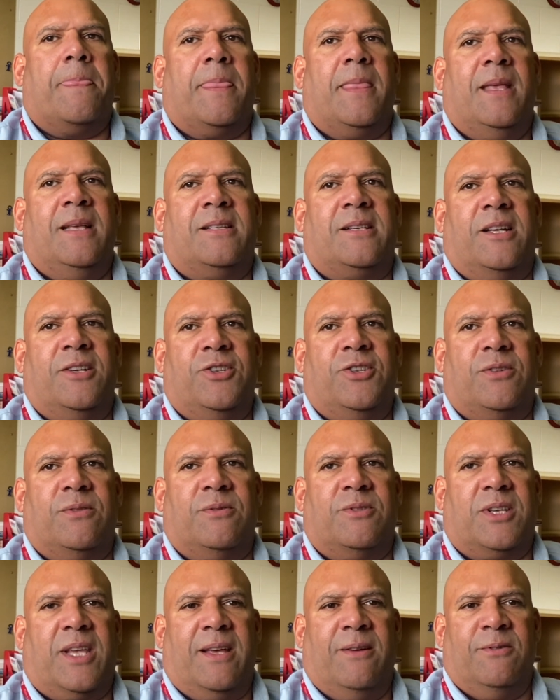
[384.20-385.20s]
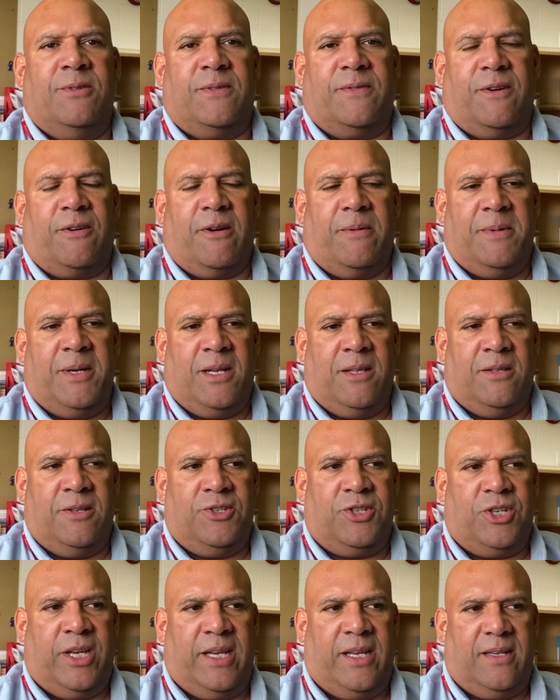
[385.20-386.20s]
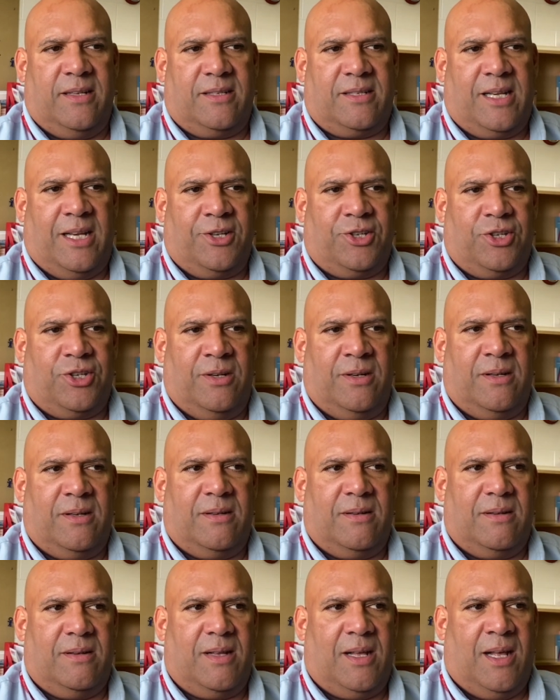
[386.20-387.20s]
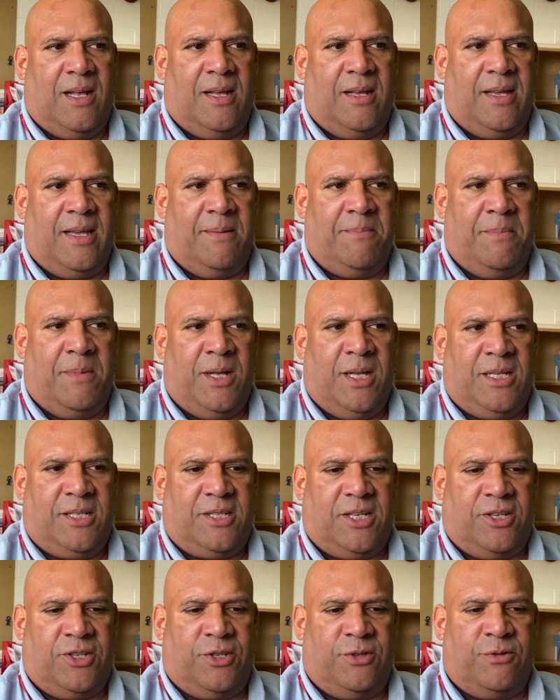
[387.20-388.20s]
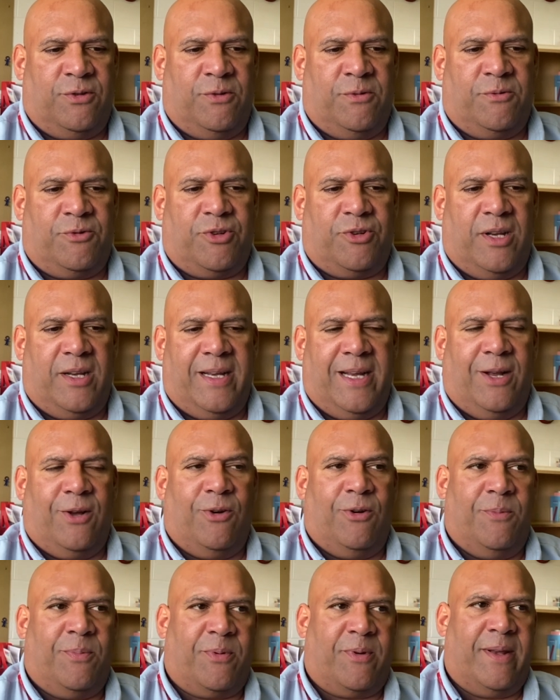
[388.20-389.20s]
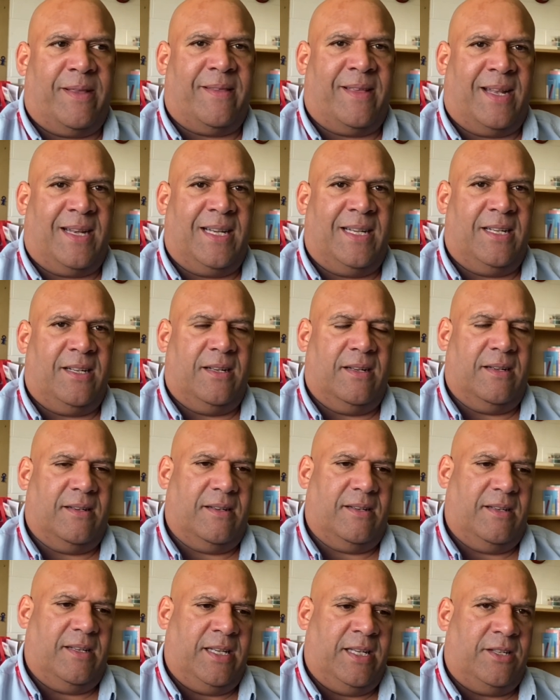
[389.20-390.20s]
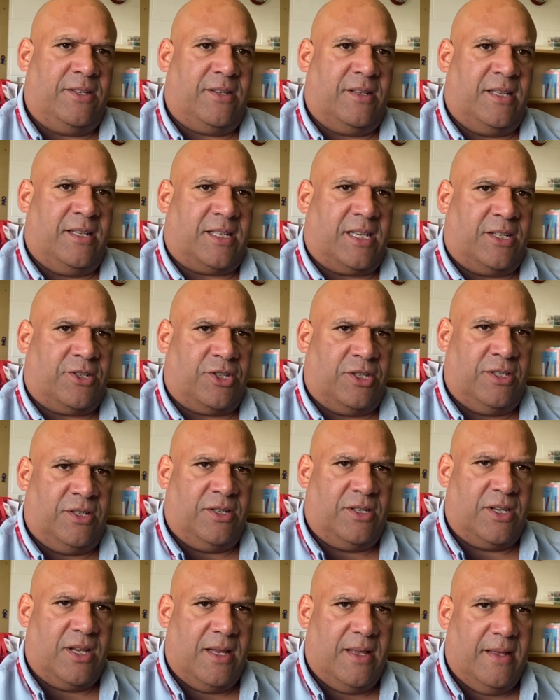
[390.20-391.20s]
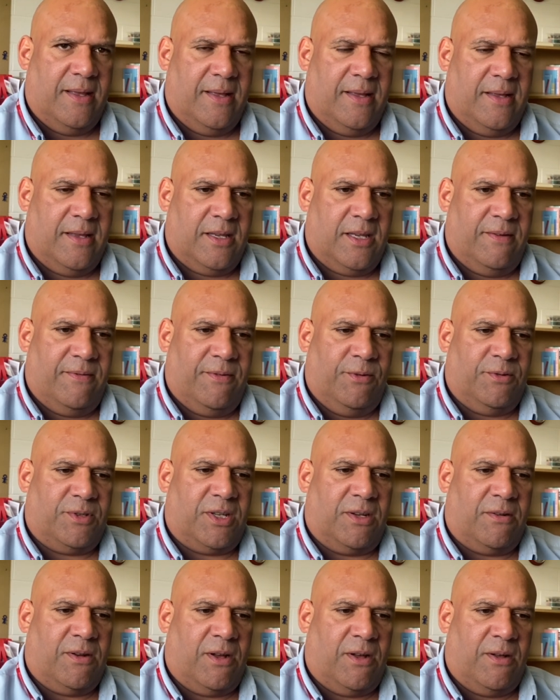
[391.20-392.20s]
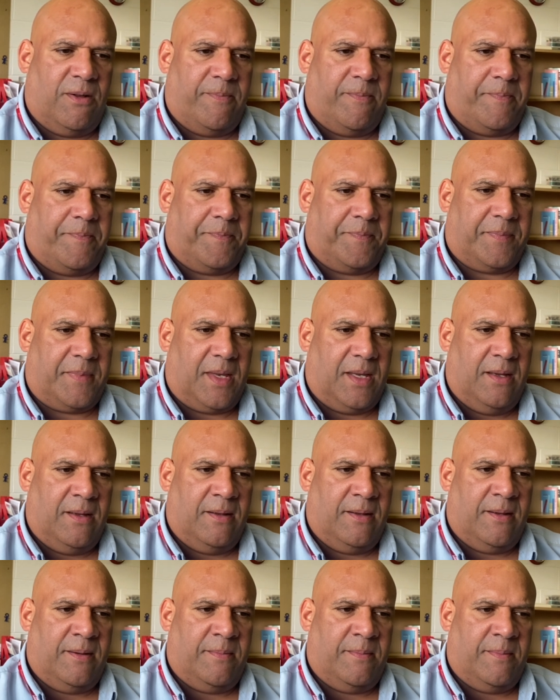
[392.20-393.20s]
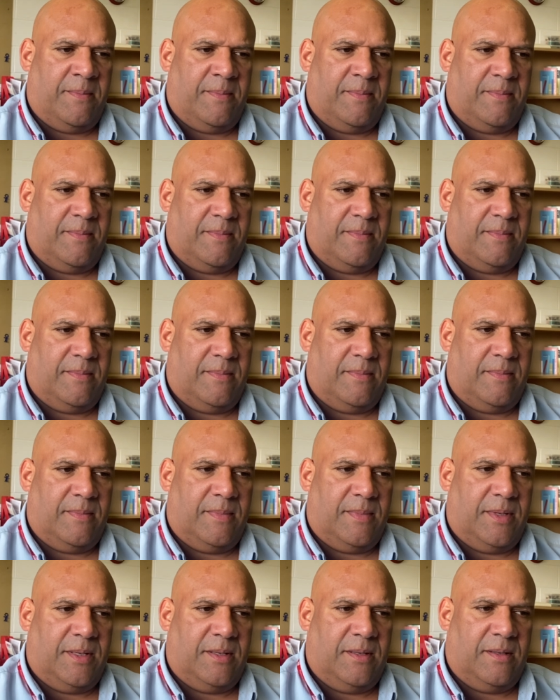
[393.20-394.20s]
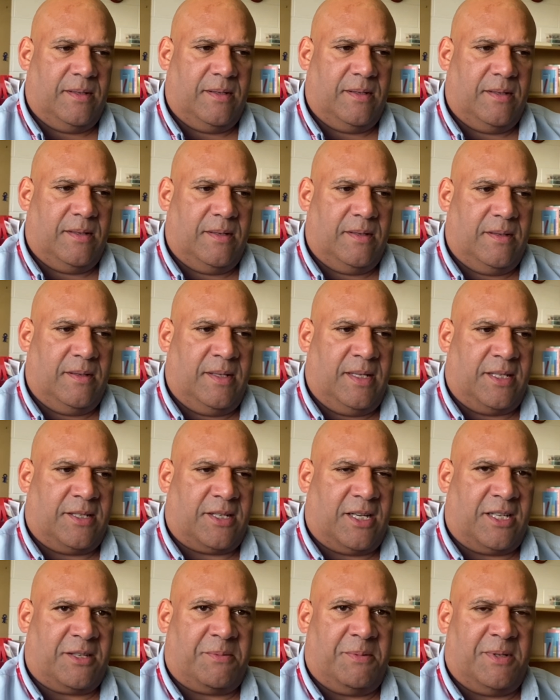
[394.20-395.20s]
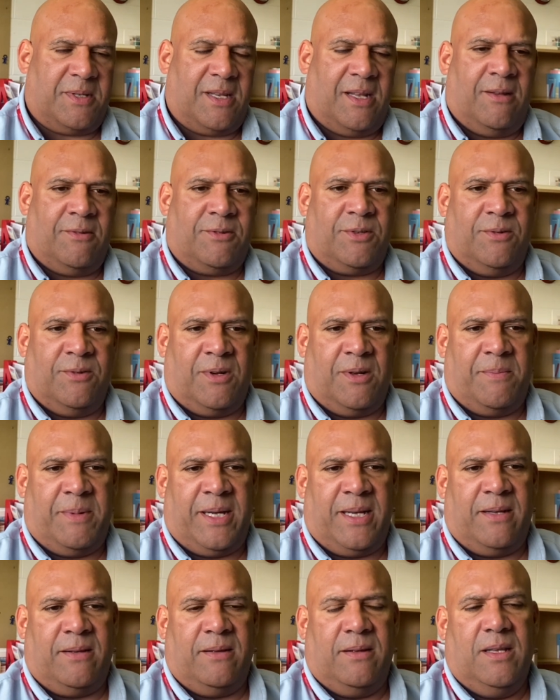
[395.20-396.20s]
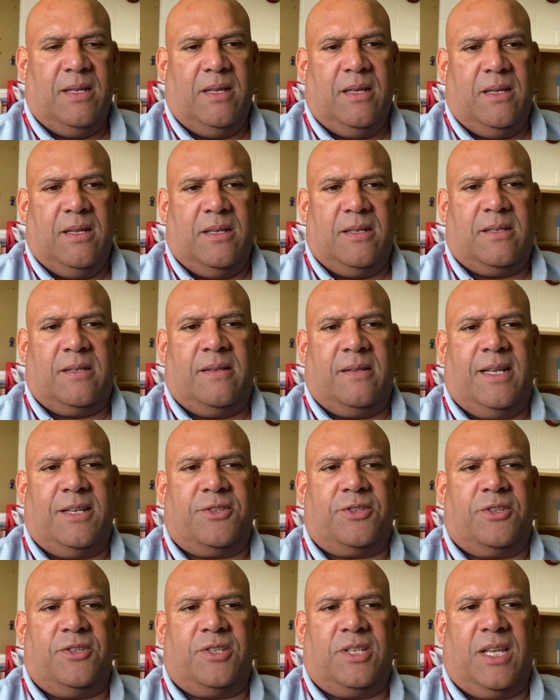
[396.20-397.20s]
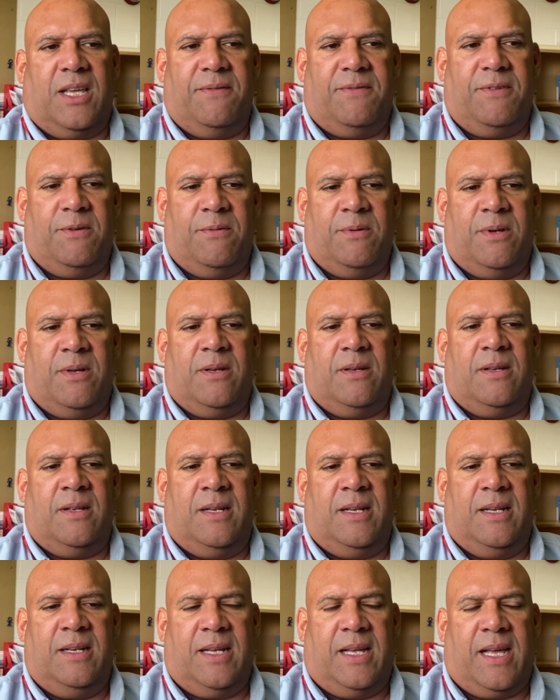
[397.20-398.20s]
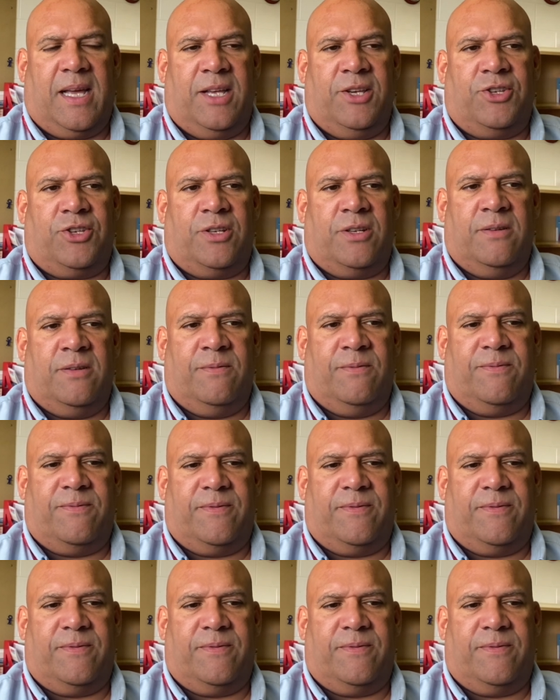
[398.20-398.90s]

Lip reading: essential skills for criminology session, I, in my sessions, will try and incorporate that into the sessions. You've also got the assessments that I'll talk about. So that's just to give you an indication of